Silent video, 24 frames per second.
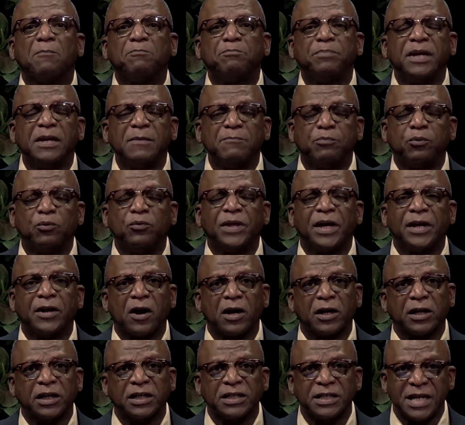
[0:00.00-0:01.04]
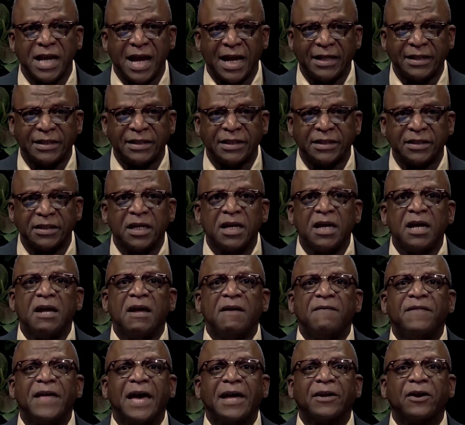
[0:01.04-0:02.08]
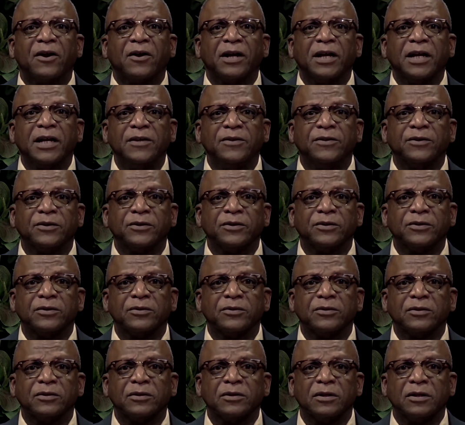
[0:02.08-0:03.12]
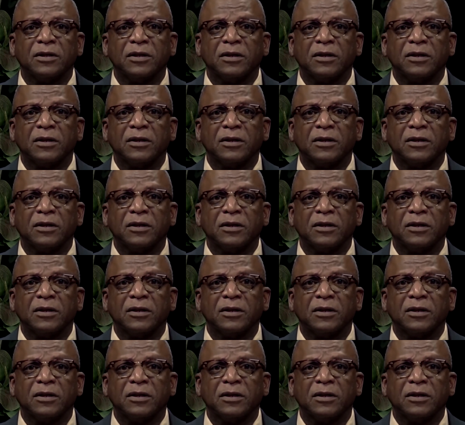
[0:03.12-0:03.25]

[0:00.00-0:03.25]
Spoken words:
of people that are connected that are either